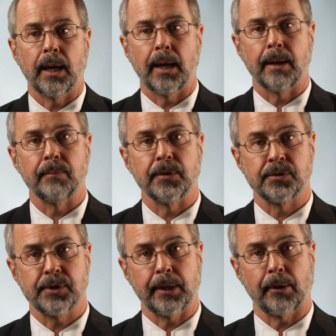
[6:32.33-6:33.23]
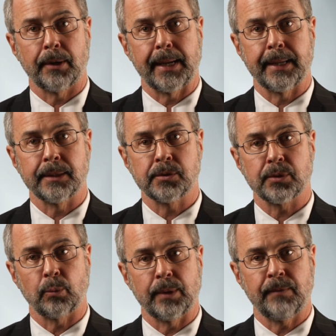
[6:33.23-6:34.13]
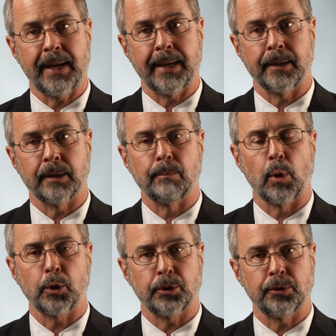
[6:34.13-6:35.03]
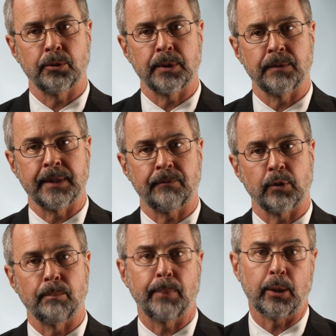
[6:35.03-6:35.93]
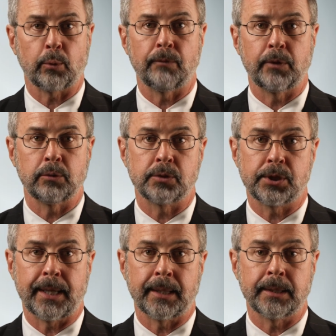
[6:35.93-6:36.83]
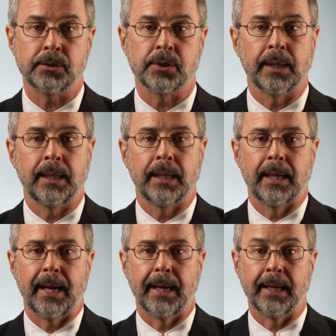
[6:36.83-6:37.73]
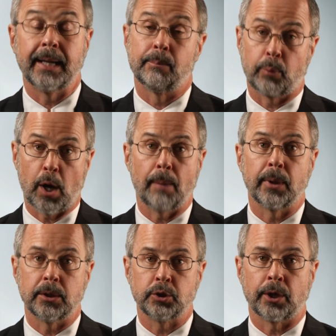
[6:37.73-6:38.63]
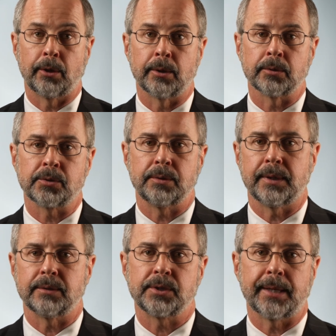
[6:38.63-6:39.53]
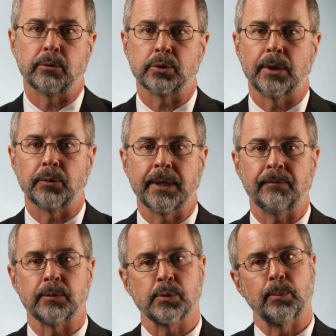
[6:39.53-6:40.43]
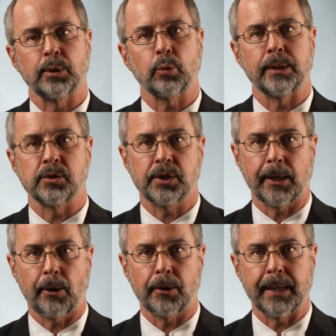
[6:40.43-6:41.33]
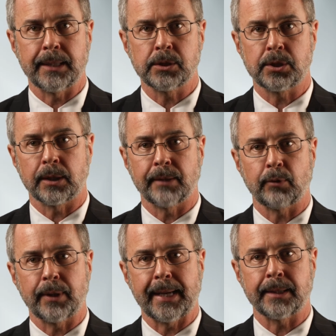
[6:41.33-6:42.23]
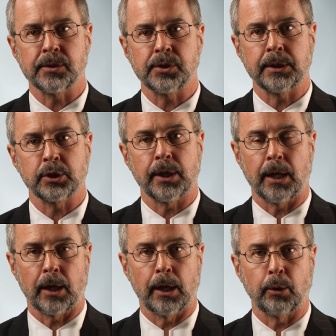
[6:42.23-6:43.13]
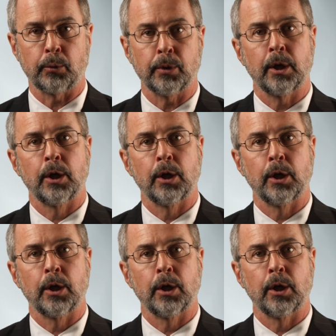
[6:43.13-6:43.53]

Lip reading: the CRNAs, we've had a multitude of different peer-reviewed studies in prominent journals that say there's no difference between CRNAs delivering anesthesia alone